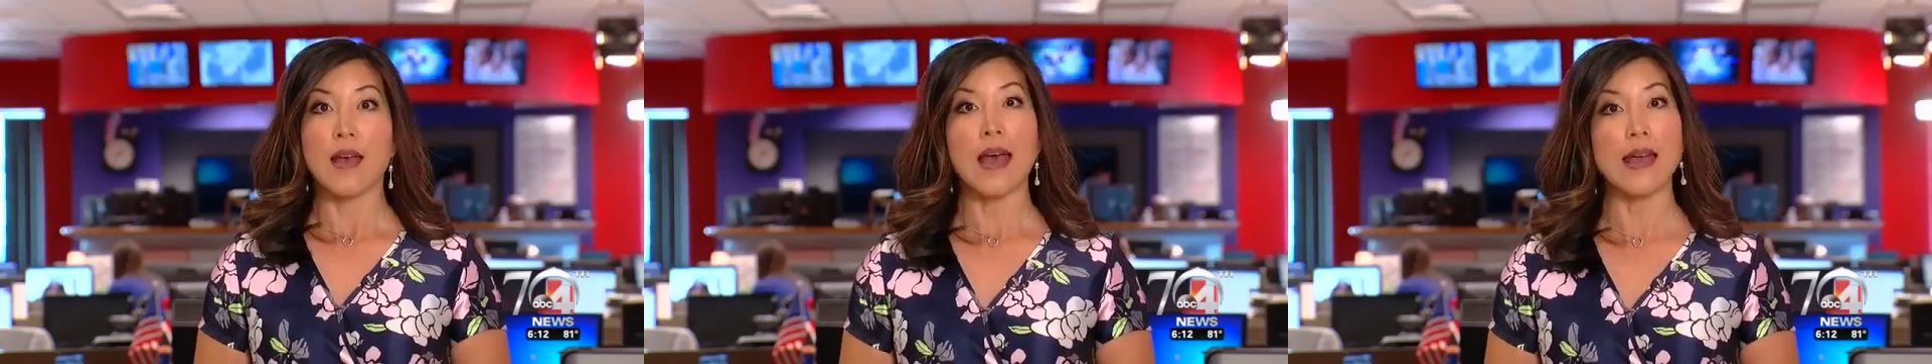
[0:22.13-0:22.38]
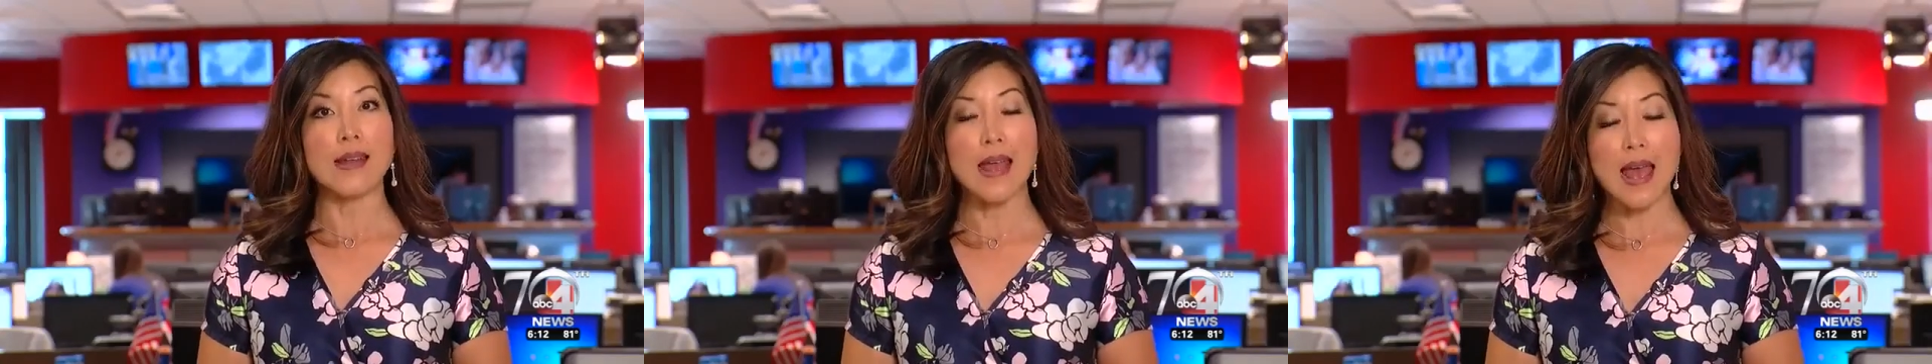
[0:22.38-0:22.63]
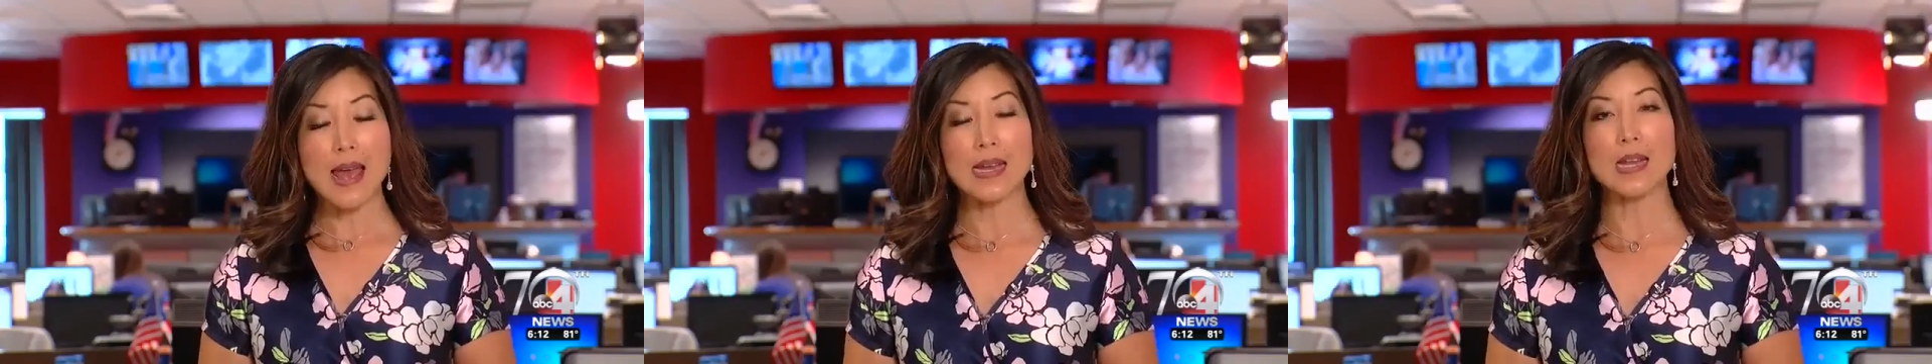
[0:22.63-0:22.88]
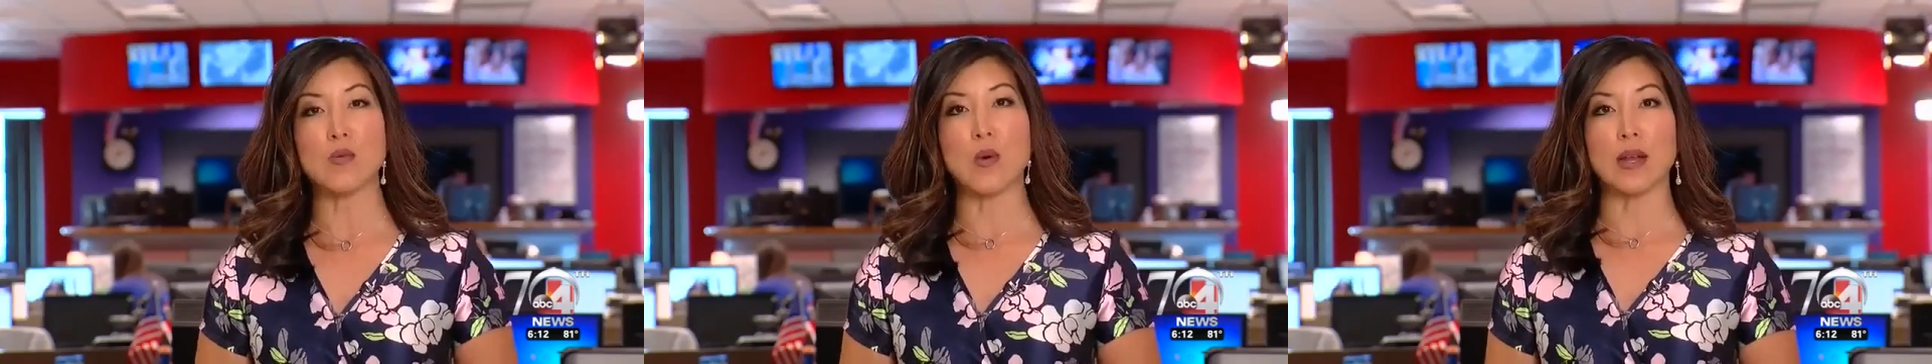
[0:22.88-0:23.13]
and
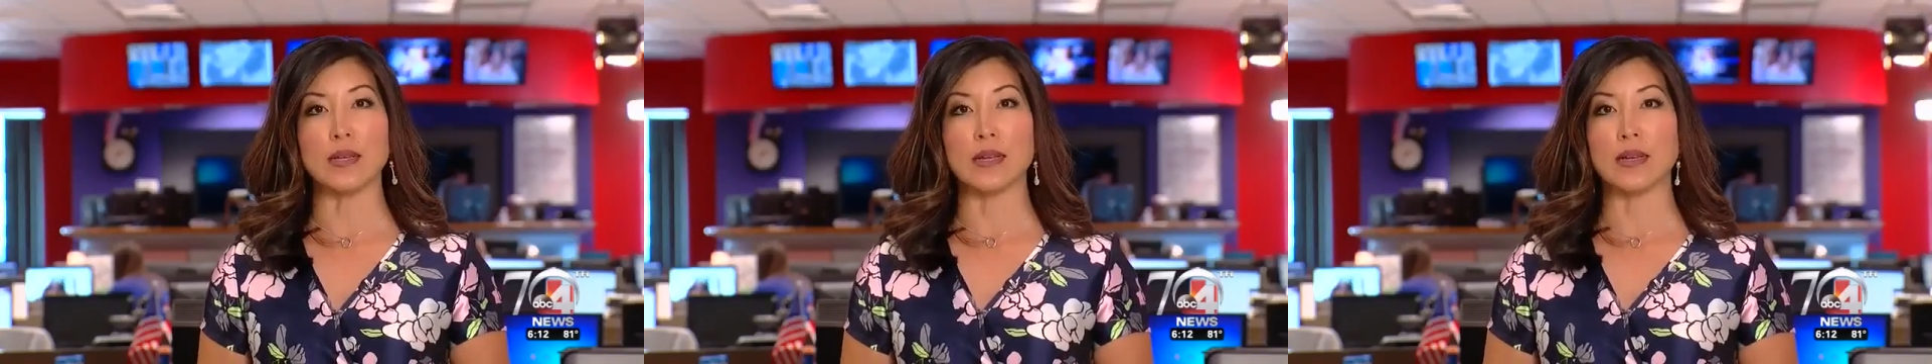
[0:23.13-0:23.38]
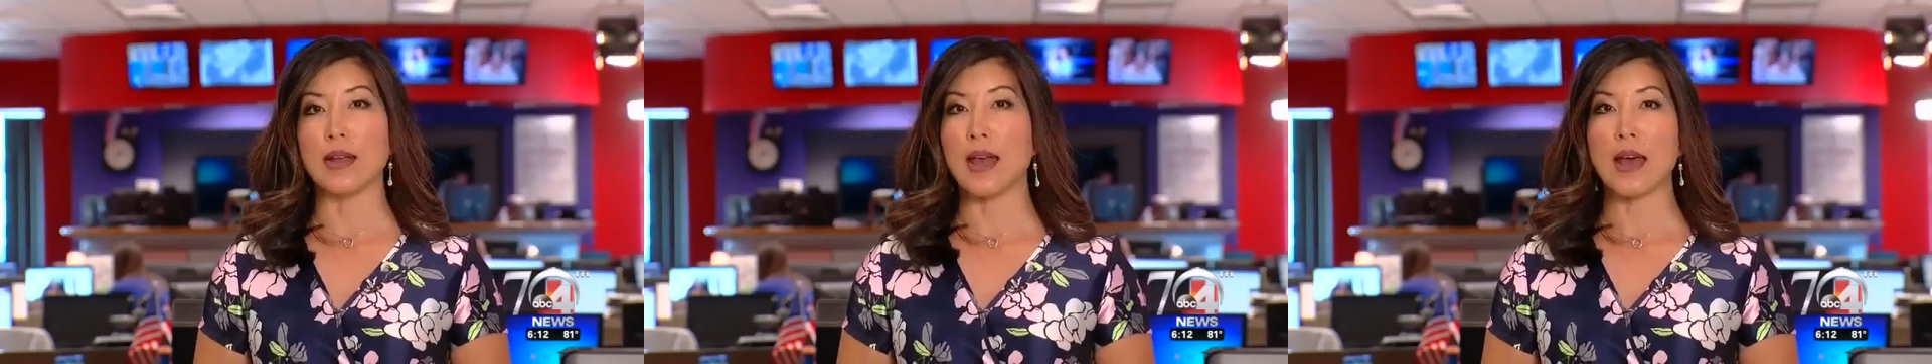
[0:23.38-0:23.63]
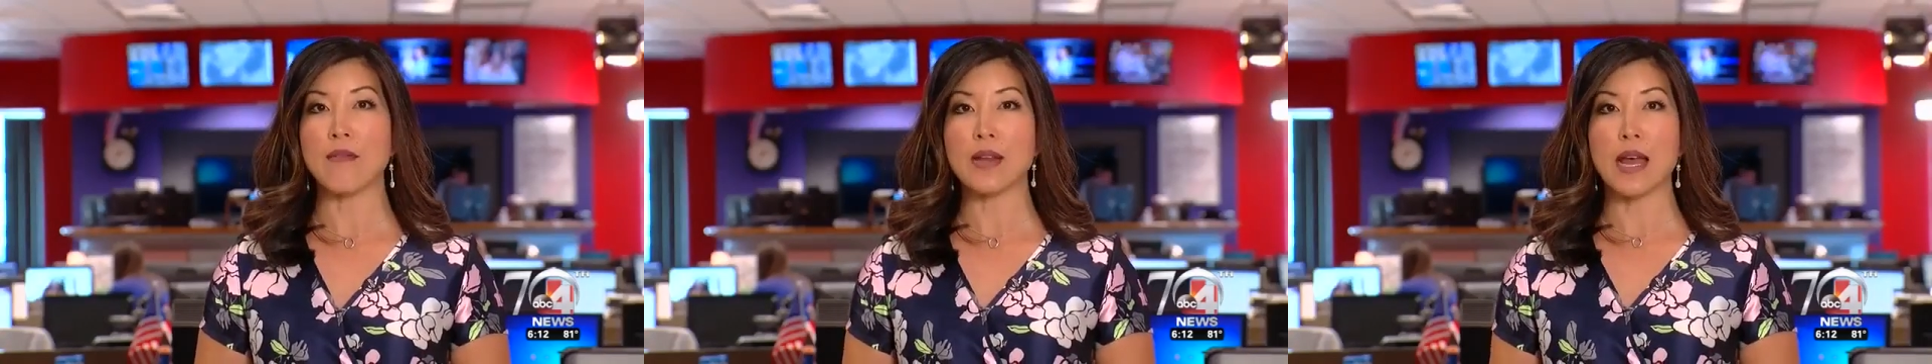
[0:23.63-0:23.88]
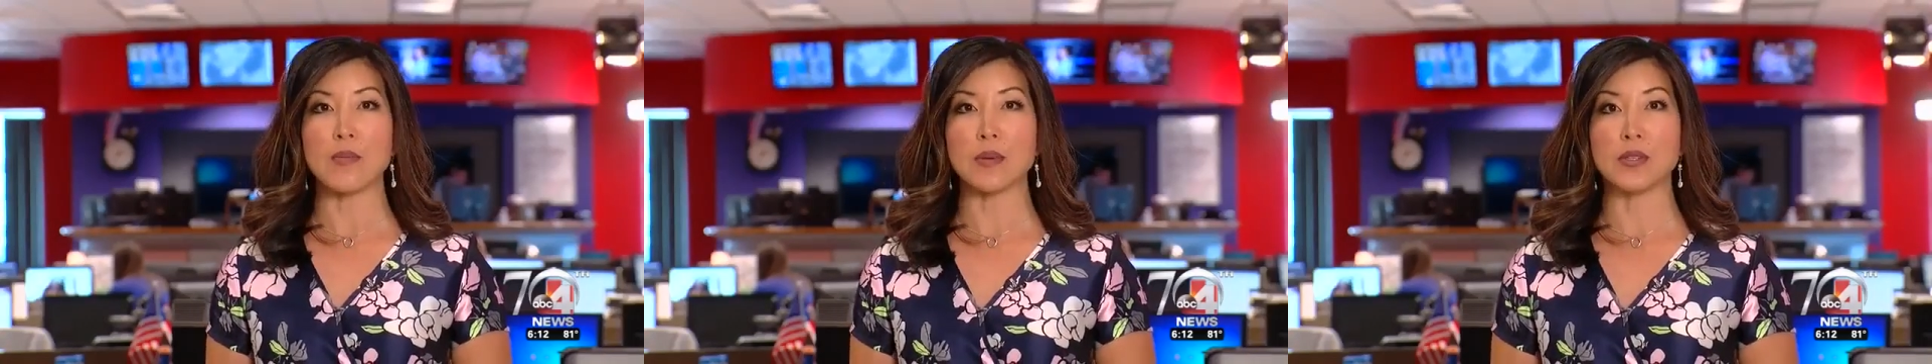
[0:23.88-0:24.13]
anyone can have
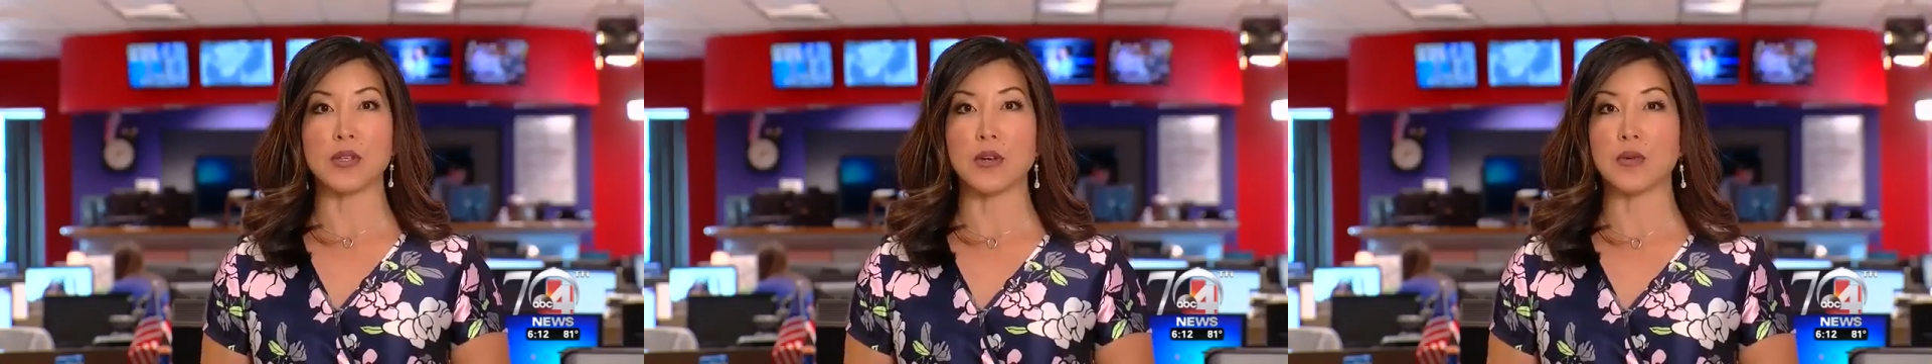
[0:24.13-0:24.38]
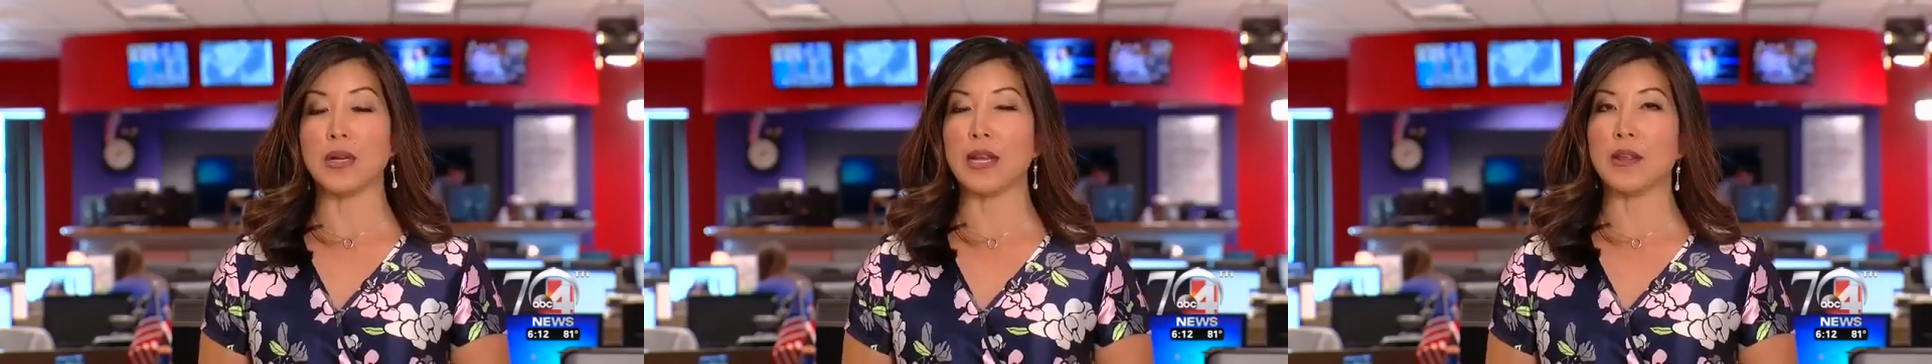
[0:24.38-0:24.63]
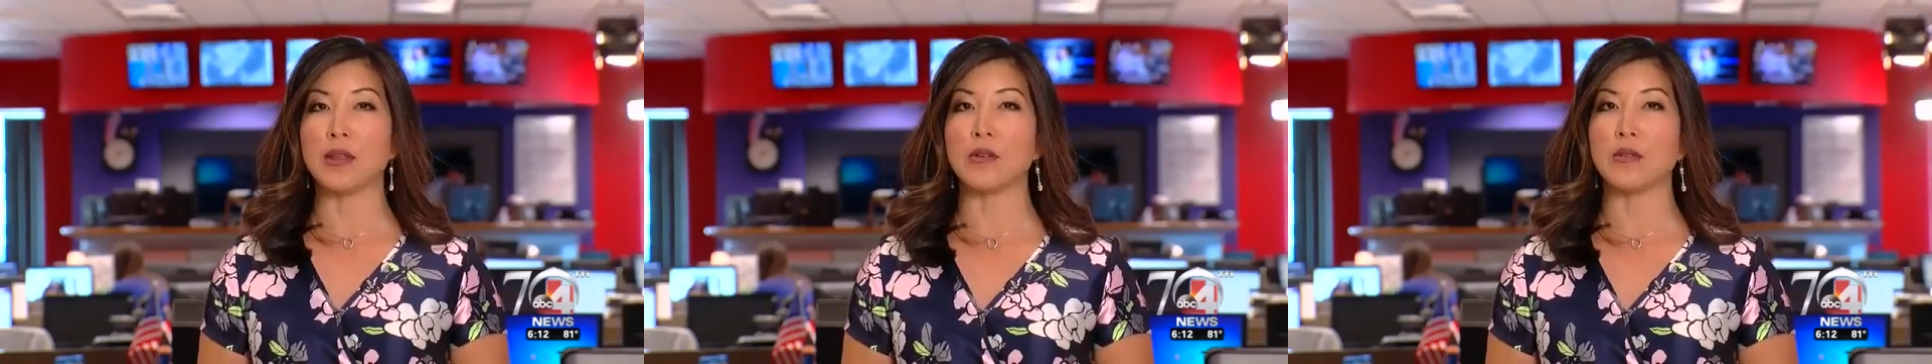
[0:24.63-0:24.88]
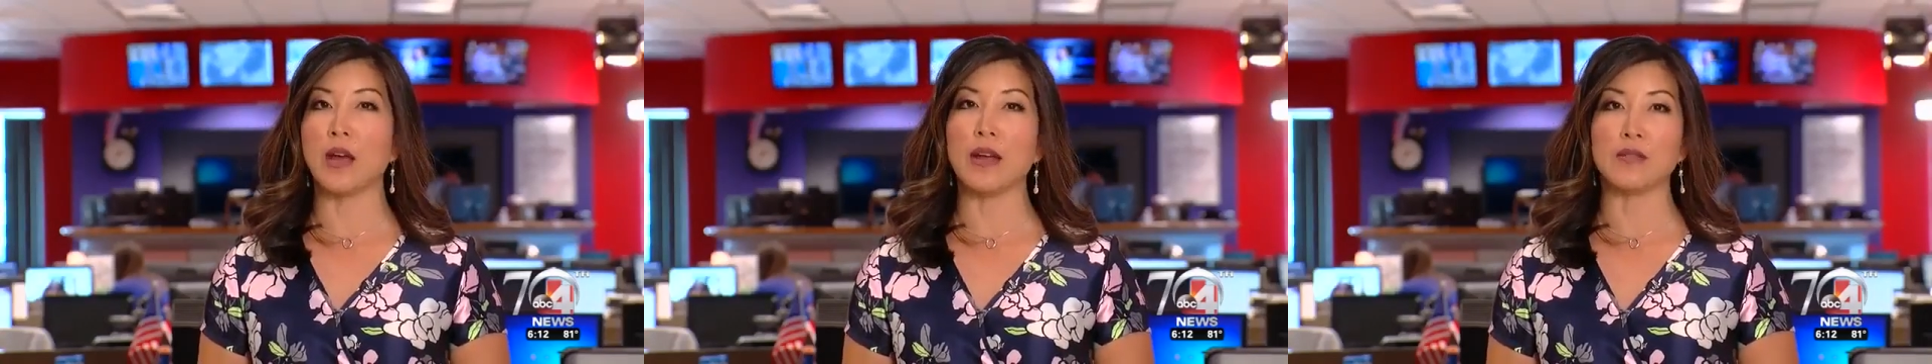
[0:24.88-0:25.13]
an episode in
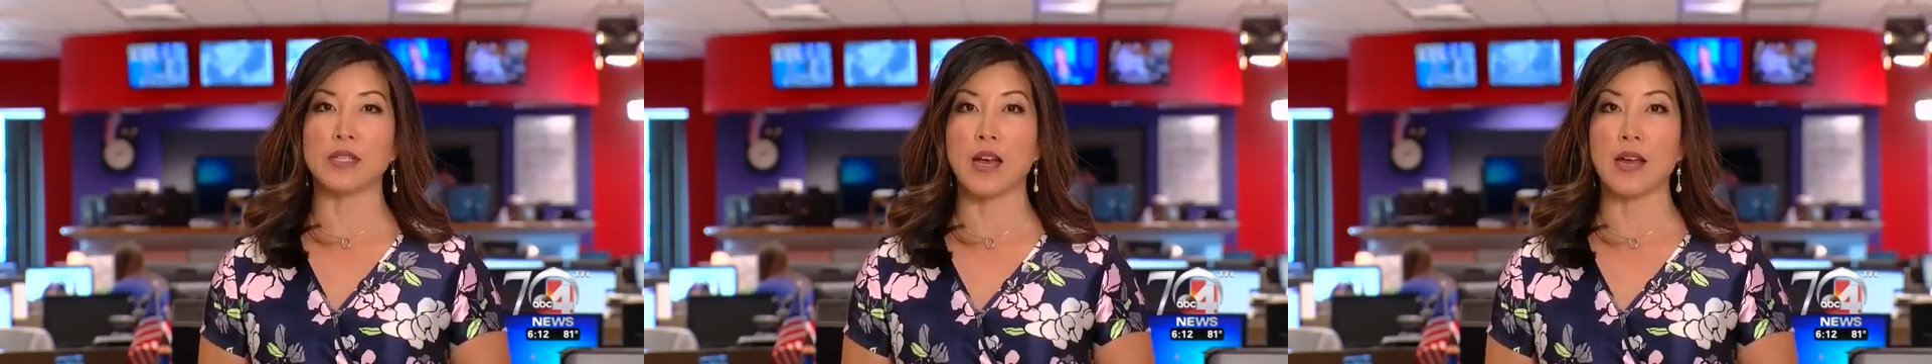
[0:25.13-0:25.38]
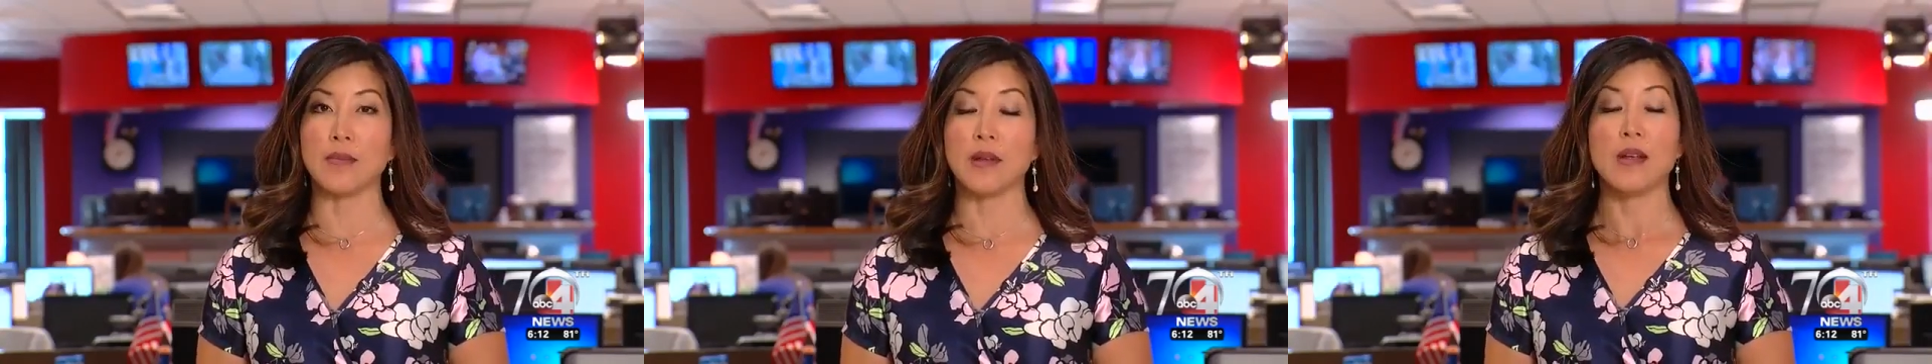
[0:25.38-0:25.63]
their lifetime.